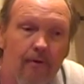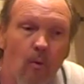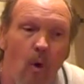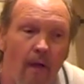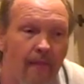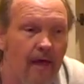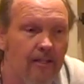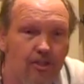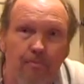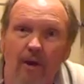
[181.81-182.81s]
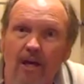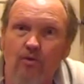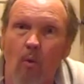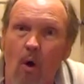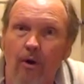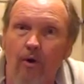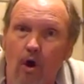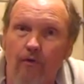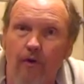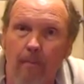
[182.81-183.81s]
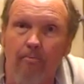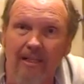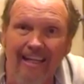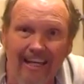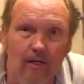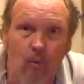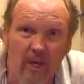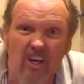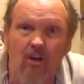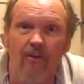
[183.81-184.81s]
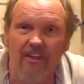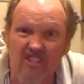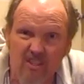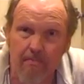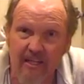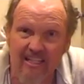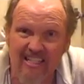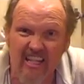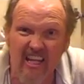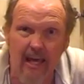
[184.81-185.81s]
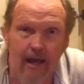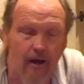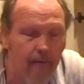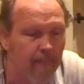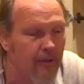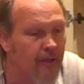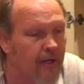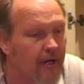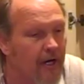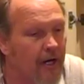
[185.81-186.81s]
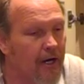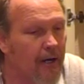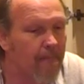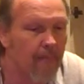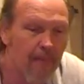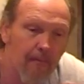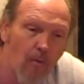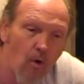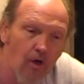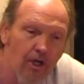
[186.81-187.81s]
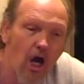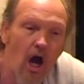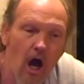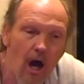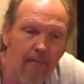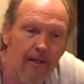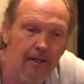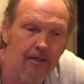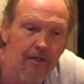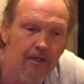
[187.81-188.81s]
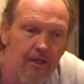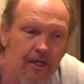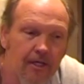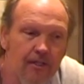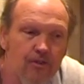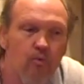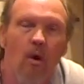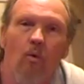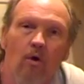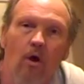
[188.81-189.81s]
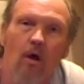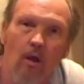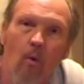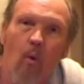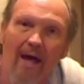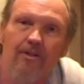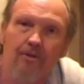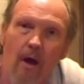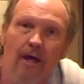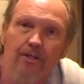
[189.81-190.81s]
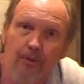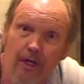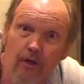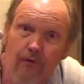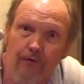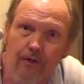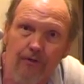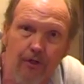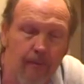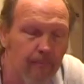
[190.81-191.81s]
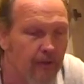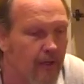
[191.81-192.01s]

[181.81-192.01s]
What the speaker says: even one that sprays water over a pleated wheel that spins in the air. The more common is what we'll call a wet dry trickle filter,